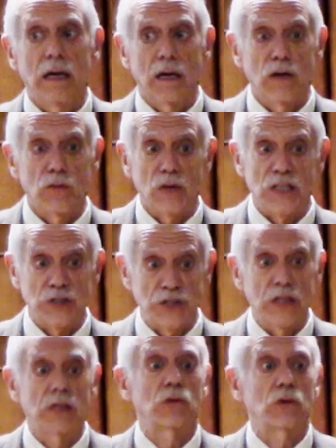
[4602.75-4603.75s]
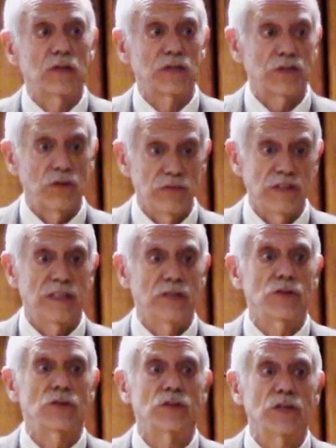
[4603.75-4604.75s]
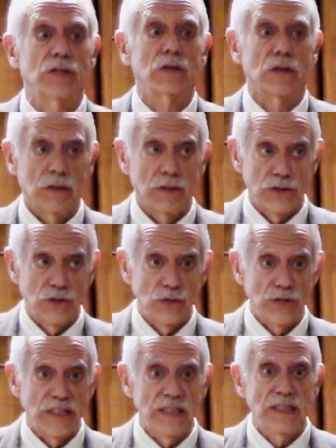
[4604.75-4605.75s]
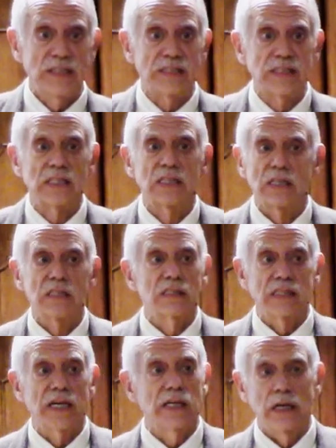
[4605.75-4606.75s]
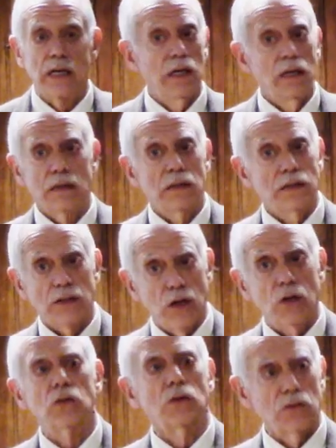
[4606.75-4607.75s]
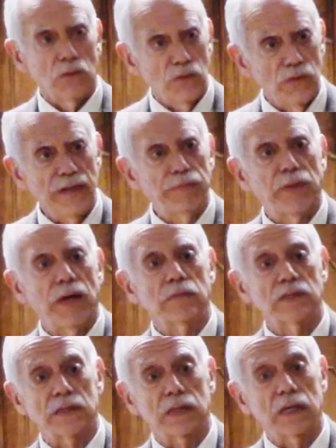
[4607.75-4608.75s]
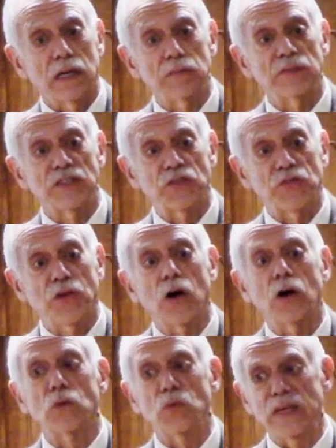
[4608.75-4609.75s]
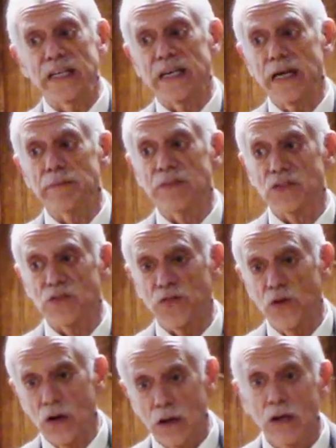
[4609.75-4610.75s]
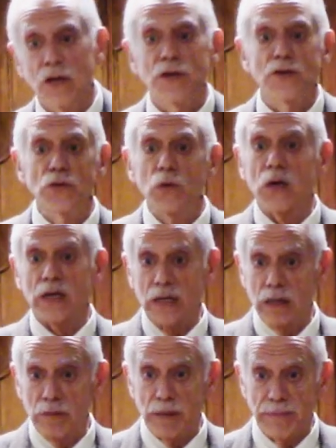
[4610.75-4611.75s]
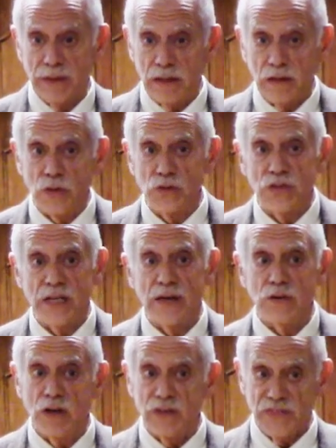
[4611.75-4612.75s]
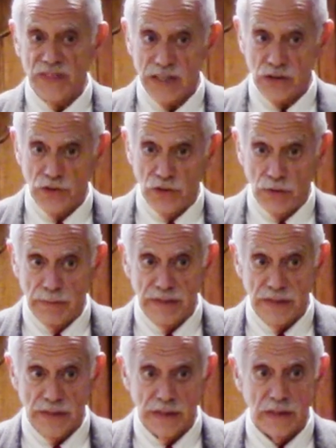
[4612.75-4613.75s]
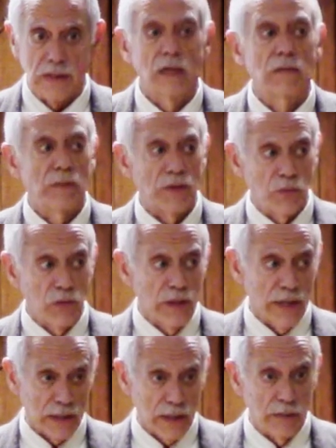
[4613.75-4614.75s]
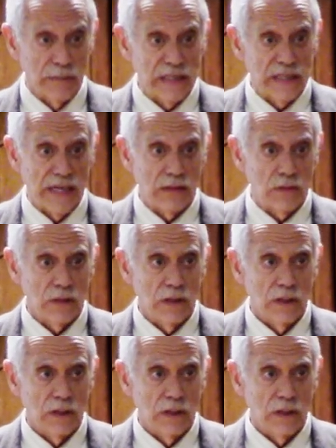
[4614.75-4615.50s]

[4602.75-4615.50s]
a Russia or a Soviet Union to the east, said, no, we promised to come this far, we came this far, you want to come up and close that off, that's your business, but we're not coming down.